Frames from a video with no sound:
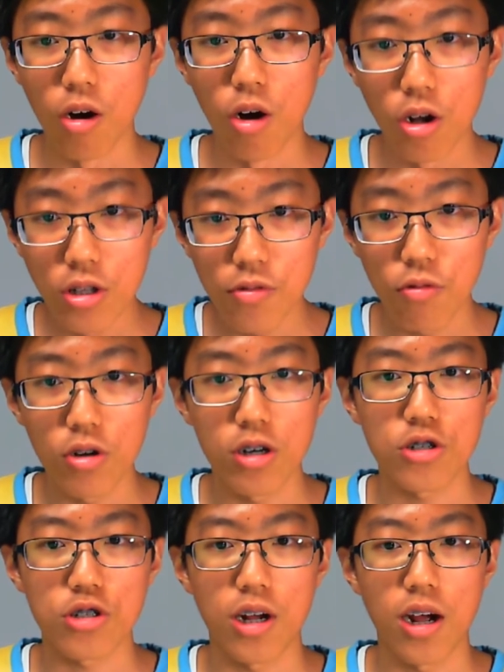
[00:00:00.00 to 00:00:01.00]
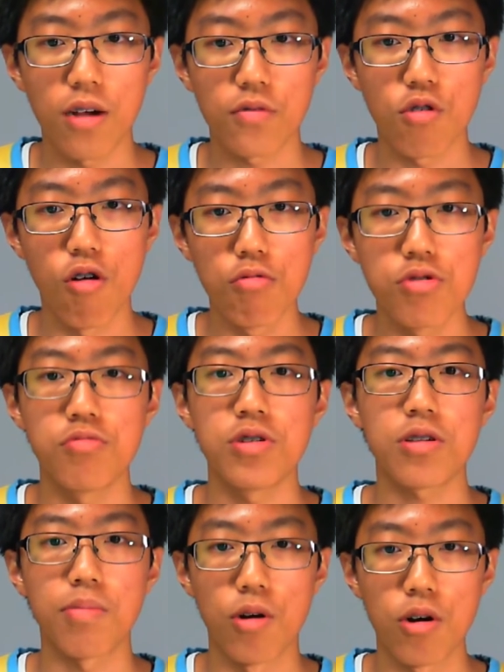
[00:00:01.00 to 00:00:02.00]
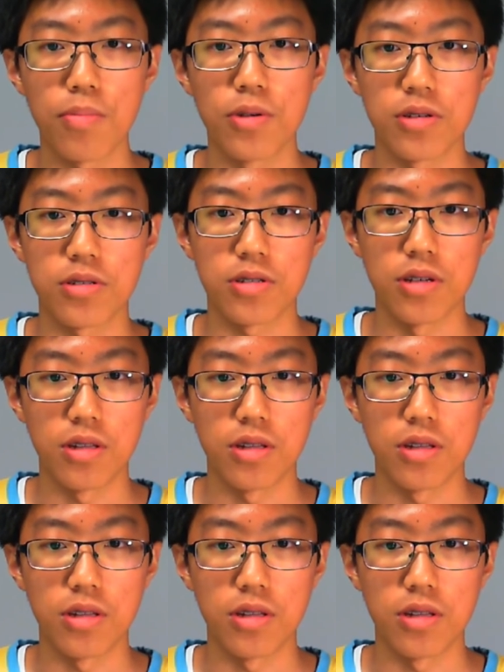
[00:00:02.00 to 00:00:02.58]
all of which have their own unique purpose